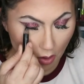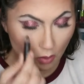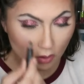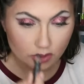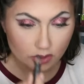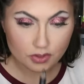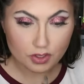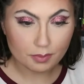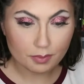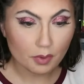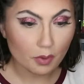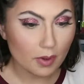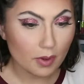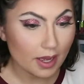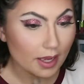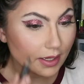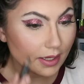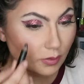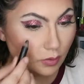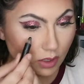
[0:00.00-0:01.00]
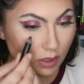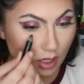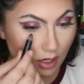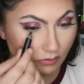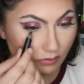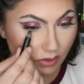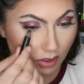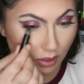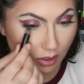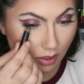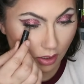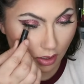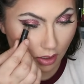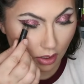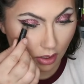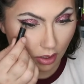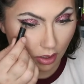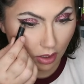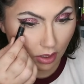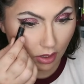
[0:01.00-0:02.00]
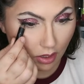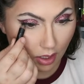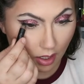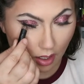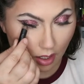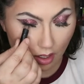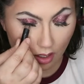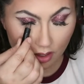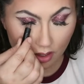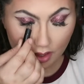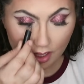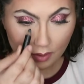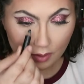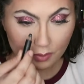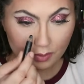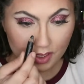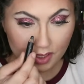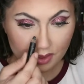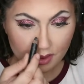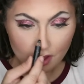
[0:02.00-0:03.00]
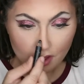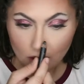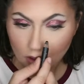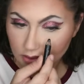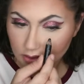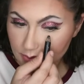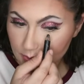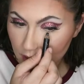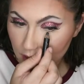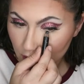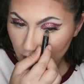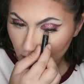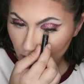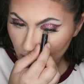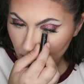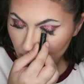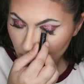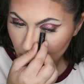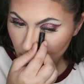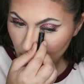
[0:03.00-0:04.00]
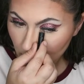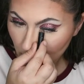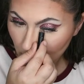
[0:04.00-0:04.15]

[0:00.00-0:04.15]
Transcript: or triple wide, whatever, there. That would be the ultimate goal.